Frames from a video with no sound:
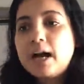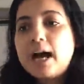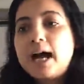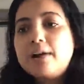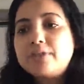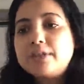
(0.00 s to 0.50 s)

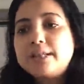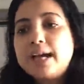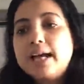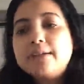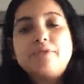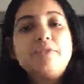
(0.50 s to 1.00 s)
after
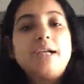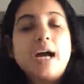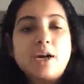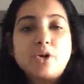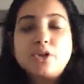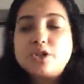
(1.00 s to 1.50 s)
that we
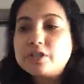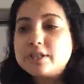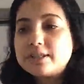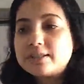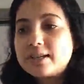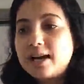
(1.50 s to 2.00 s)
are going to
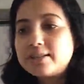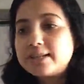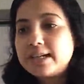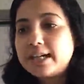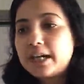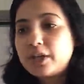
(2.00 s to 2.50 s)
discuss
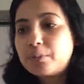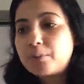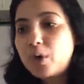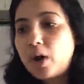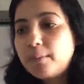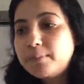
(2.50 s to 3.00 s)
any kind of
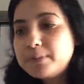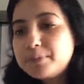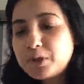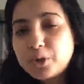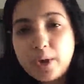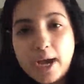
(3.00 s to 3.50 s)

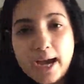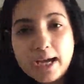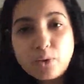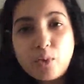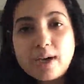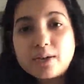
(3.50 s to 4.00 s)
problems you
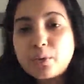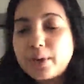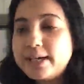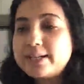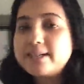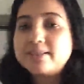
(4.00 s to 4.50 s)
had while
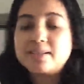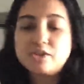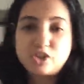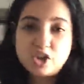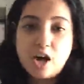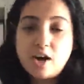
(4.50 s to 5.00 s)
creating this
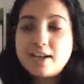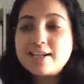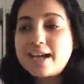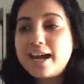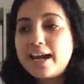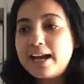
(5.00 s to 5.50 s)
chart
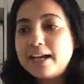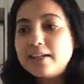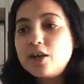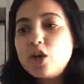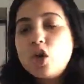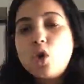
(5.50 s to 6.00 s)
and
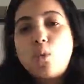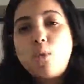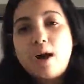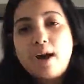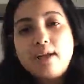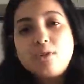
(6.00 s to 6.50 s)

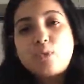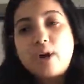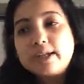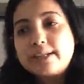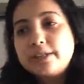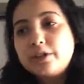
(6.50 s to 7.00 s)
while
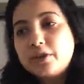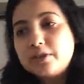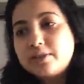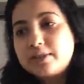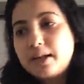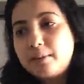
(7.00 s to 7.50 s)
writing your
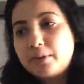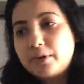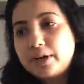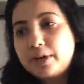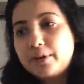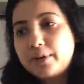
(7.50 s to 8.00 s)

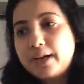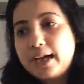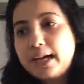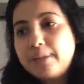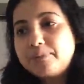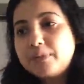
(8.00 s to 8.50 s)
summary.
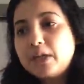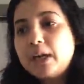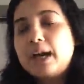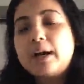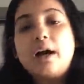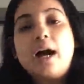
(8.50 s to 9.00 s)
Okay,
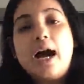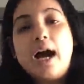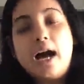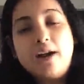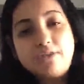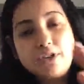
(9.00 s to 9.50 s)

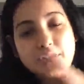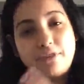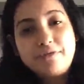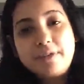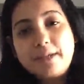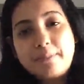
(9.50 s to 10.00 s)
after the
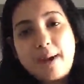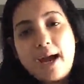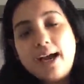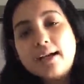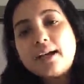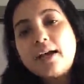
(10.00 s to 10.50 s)

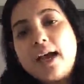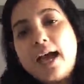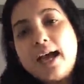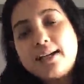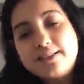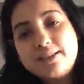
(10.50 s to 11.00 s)
feedback
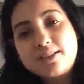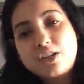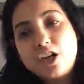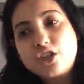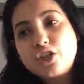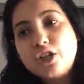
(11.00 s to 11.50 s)
and
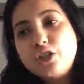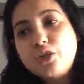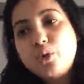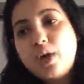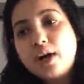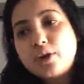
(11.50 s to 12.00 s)
discussion,
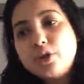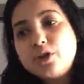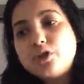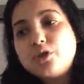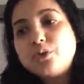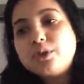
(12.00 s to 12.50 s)
you are going to
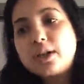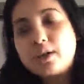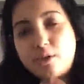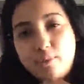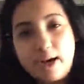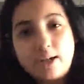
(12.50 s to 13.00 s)
do the
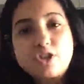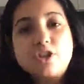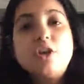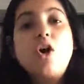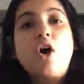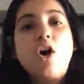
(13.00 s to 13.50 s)

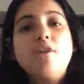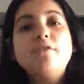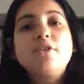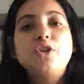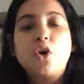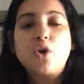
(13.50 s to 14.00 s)
correction of
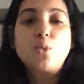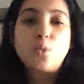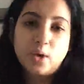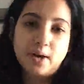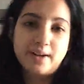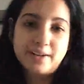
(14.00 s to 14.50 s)
your
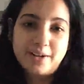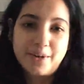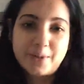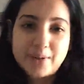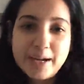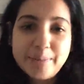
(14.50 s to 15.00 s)
work.
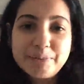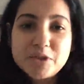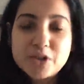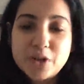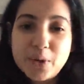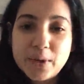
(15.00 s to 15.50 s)
Okay,
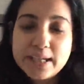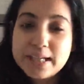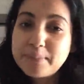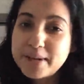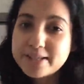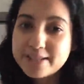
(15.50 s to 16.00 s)
so it
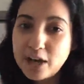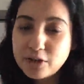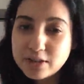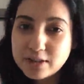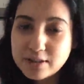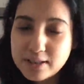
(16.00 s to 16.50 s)
may sound
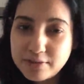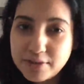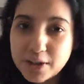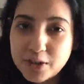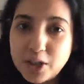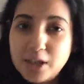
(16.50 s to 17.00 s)

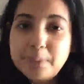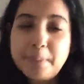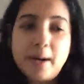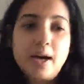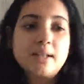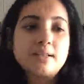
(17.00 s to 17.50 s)
difficult,
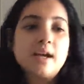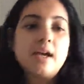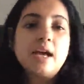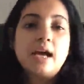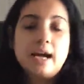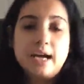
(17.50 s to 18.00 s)
but
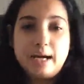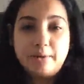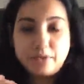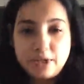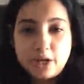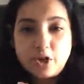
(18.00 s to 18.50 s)

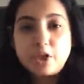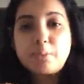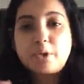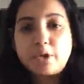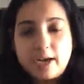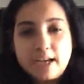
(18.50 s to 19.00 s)
we are going to
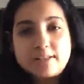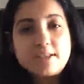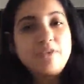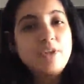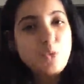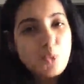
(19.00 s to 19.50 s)

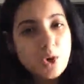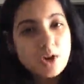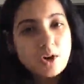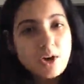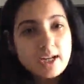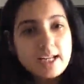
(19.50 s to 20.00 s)
progressively
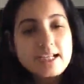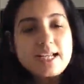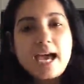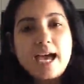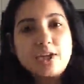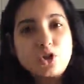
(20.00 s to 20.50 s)
work on it,
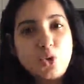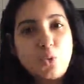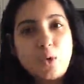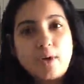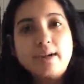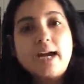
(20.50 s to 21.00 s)
and don't
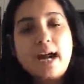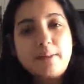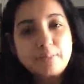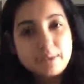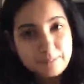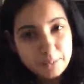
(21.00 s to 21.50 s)
worry,
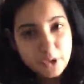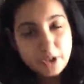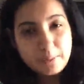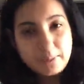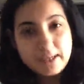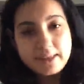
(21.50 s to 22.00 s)
I'm going
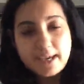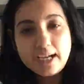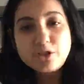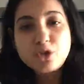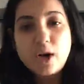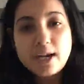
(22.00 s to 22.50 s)
to be there
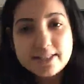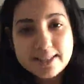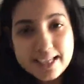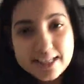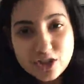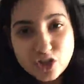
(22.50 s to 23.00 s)
to
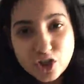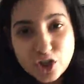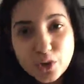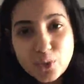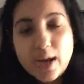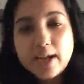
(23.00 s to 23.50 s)
assist
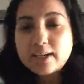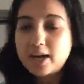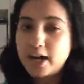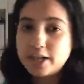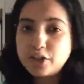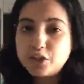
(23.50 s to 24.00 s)
you and
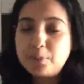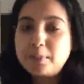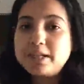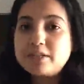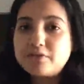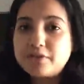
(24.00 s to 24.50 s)
guide you.
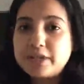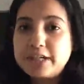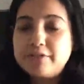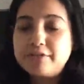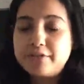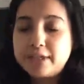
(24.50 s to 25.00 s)
Please
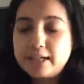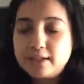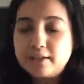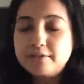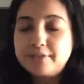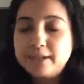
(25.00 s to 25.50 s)

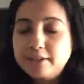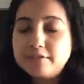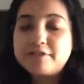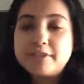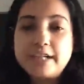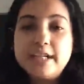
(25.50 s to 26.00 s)
feel
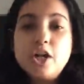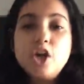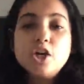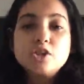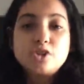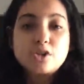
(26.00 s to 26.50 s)
free
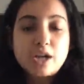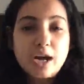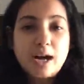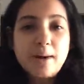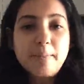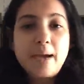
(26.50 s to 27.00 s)
to
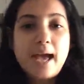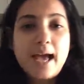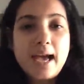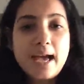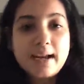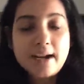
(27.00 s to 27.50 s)
come
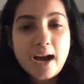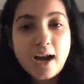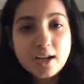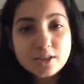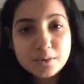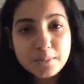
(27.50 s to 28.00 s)
and
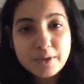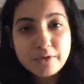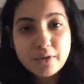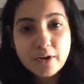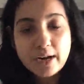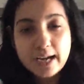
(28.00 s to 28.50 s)
ask me
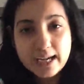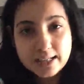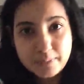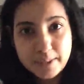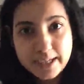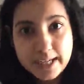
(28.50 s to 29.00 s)
for an
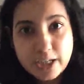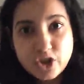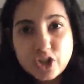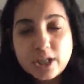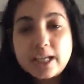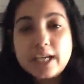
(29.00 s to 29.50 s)

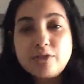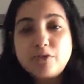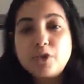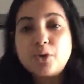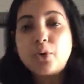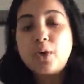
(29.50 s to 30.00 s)
explanation if
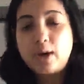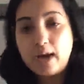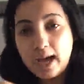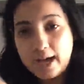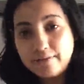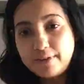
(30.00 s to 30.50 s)
you
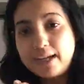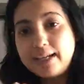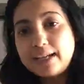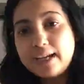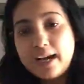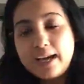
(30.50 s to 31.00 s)
have
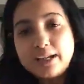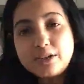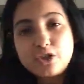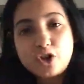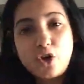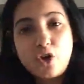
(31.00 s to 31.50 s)
any
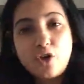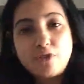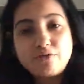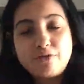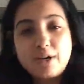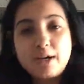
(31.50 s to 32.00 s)
kind of